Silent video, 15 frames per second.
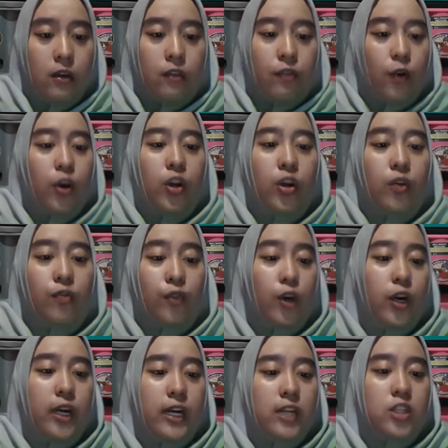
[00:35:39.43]
for
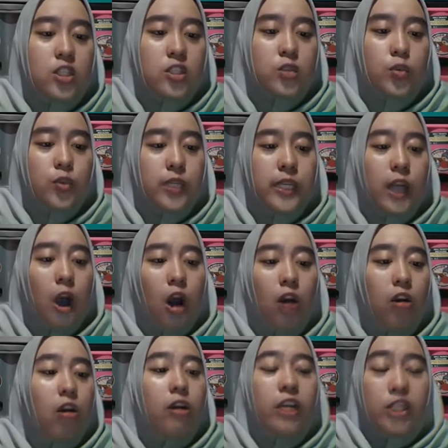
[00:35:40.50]
further study
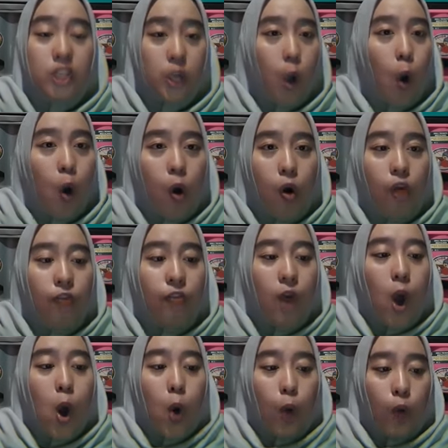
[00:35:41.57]
on condition of
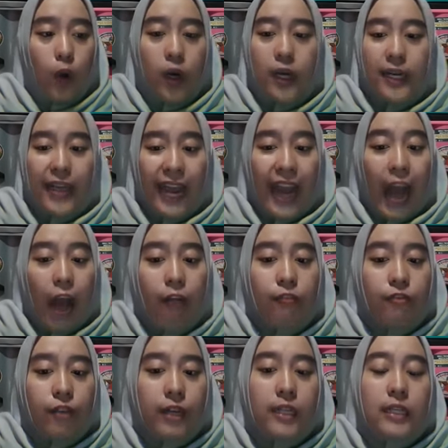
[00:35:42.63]
work that
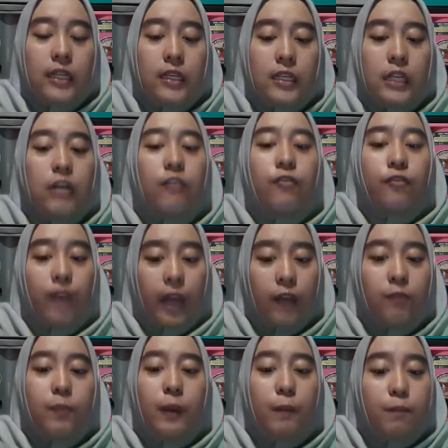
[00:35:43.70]
affect
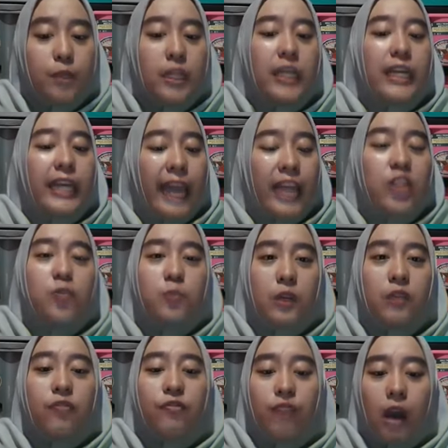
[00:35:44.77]
people
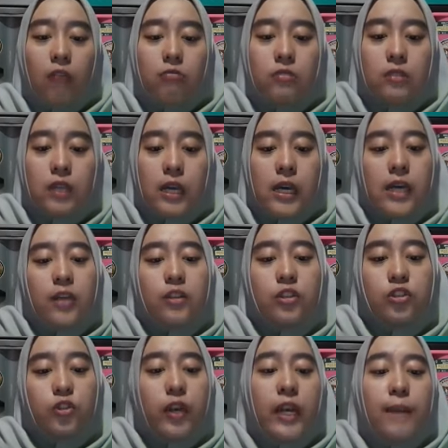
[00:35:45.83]
engagement. Found
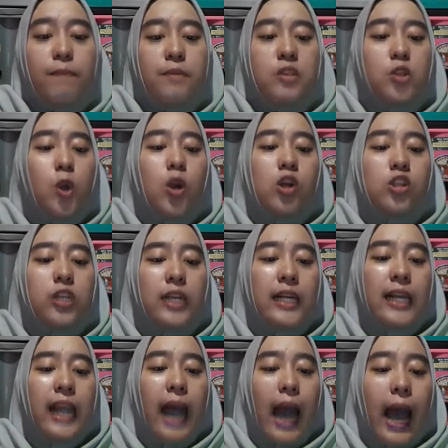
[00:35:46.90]
three
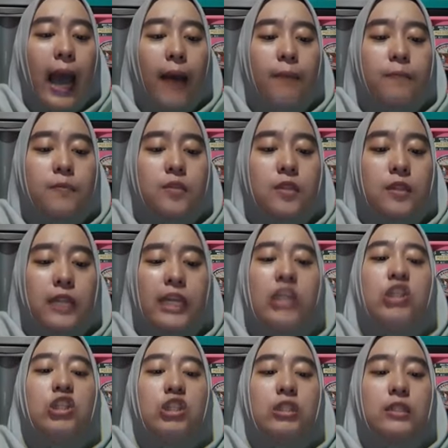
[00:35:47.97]
psychological
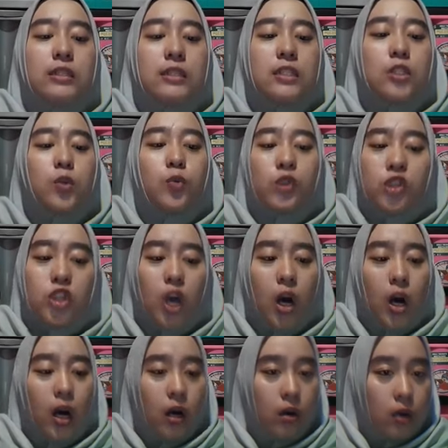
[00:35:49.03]
antecedents, which
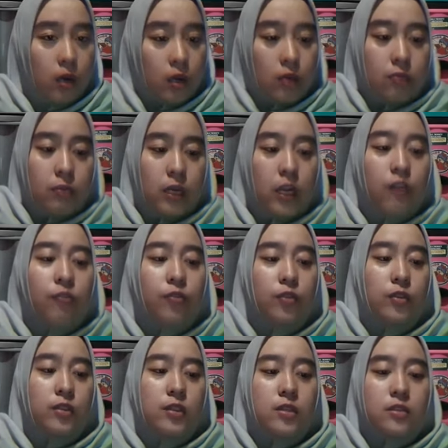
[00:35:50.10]
are
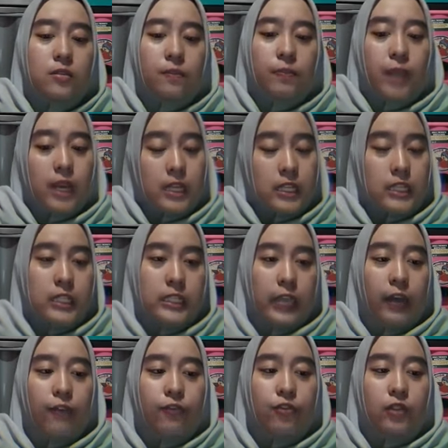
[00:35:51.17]
meaningfulness,
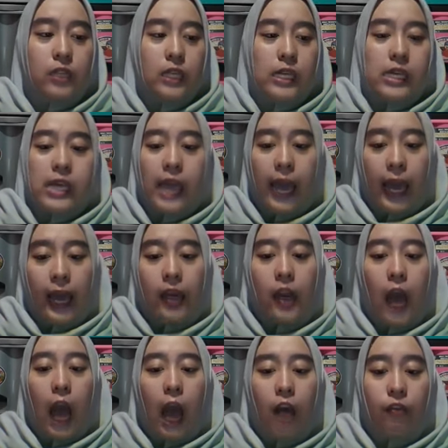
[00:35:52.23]
safety,
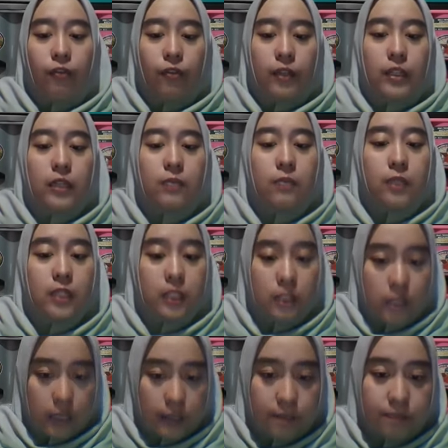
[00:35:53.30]
and
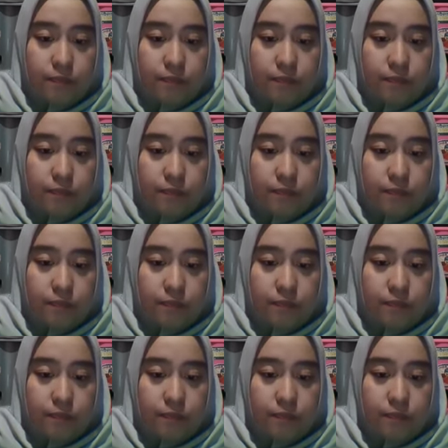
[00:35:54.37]
availability.